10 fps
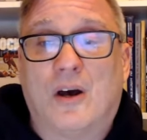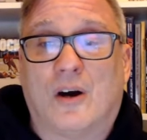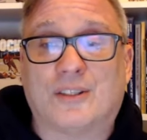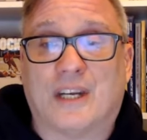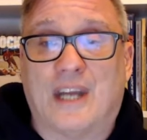
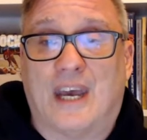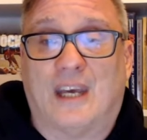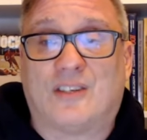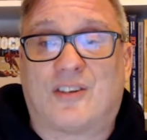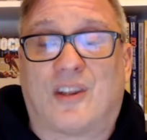on
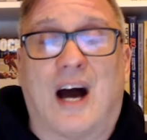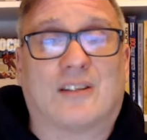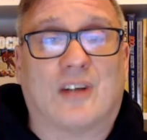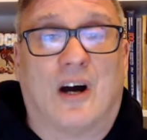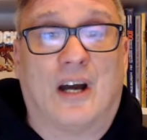today's
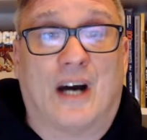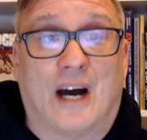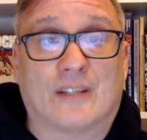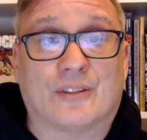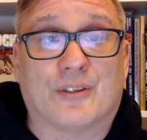Locked On
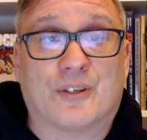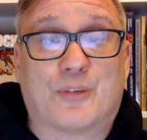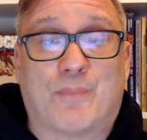Islanders